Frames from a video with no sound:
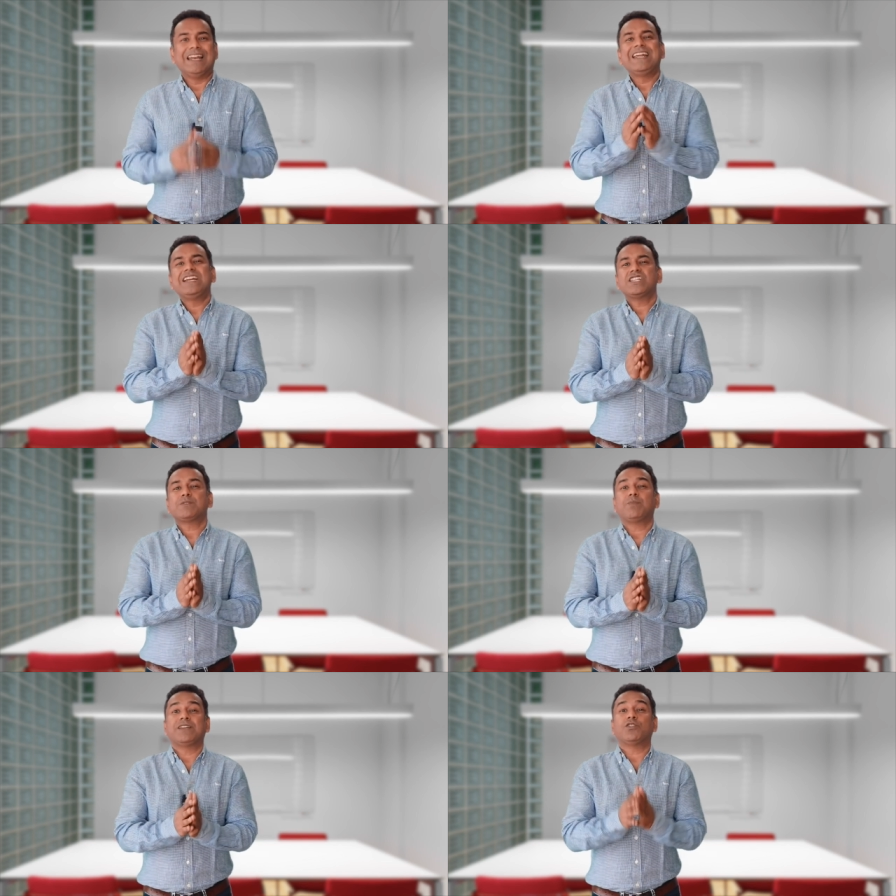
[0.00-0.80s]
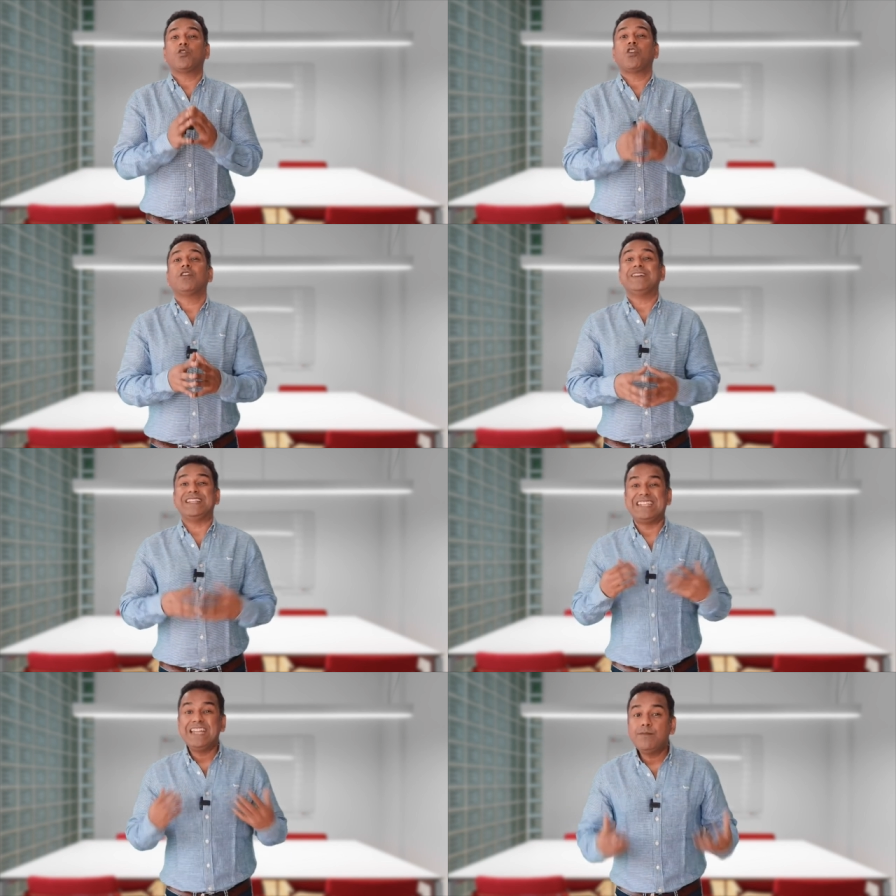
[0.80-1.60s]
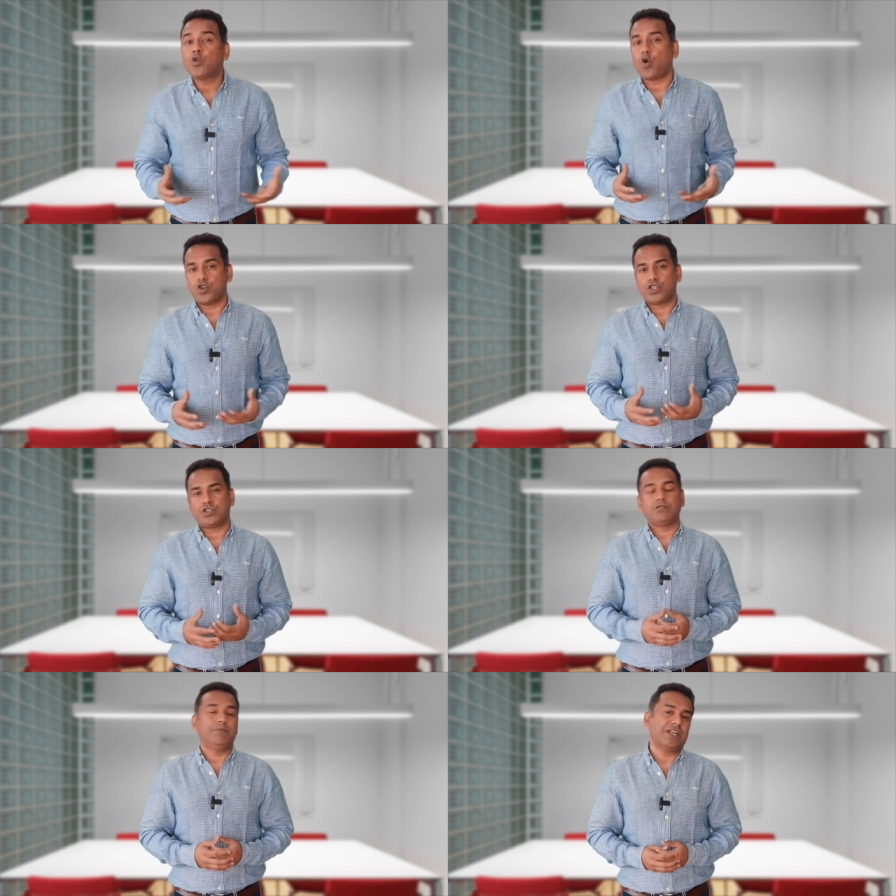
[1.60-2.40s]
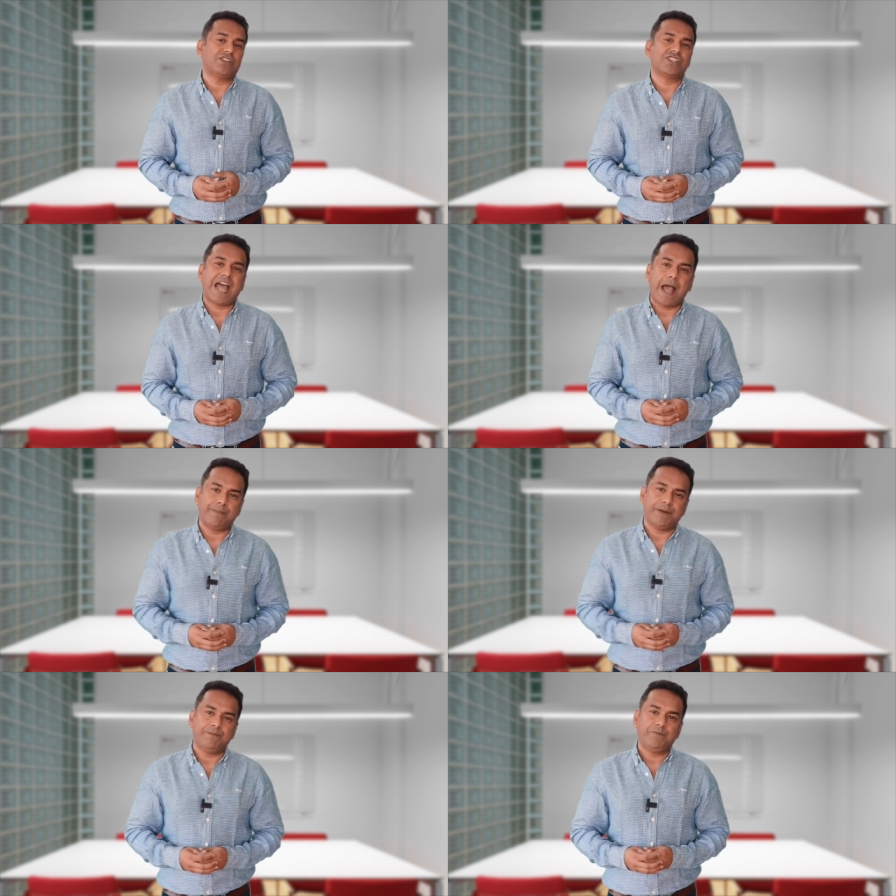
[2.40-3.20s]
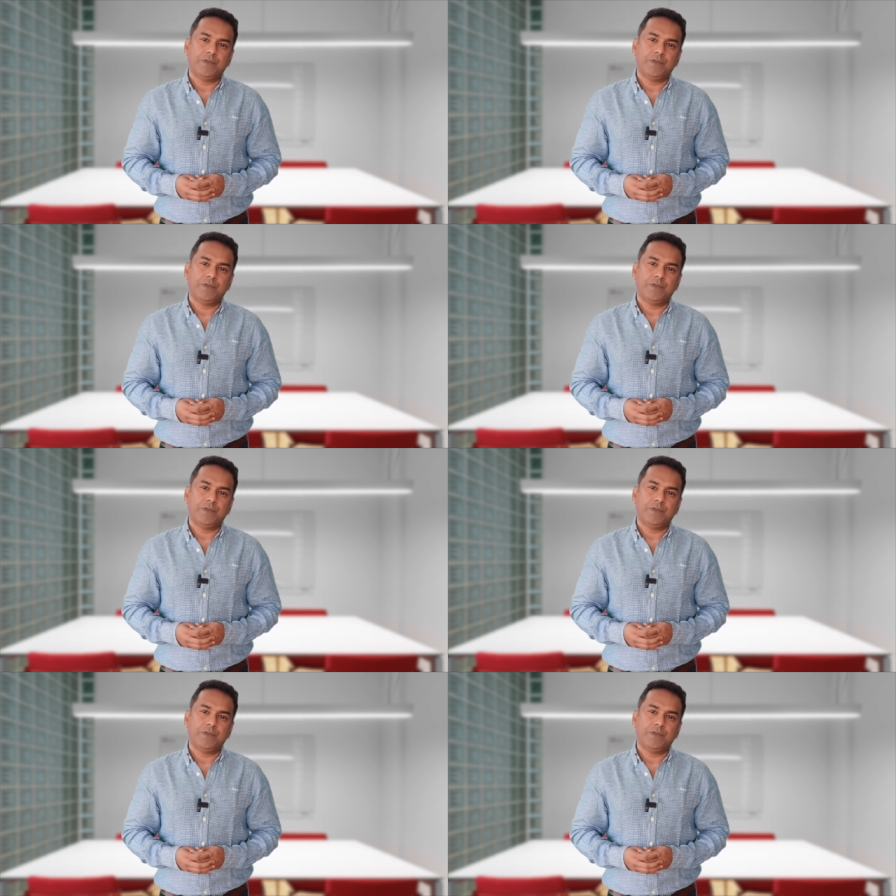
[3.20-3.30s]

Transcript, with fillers: leaders play the role of a team coach to make this happen.